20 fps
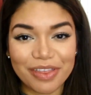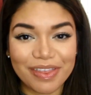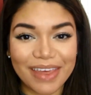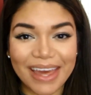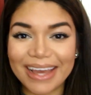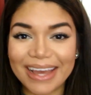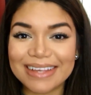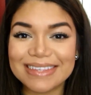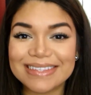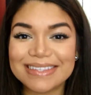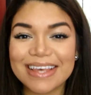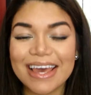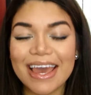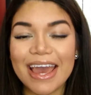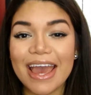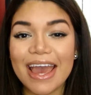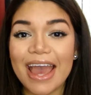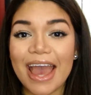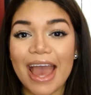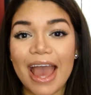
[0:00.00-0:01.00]
things.
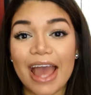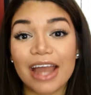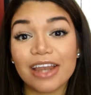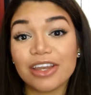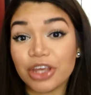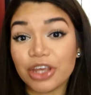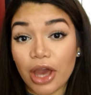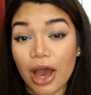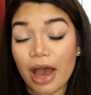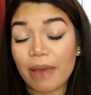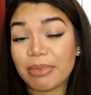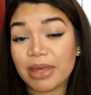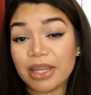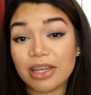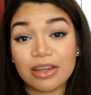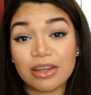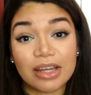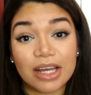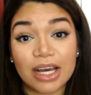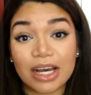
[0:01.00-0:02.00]
And I
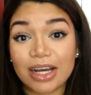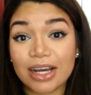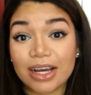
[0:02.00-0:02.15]
mean,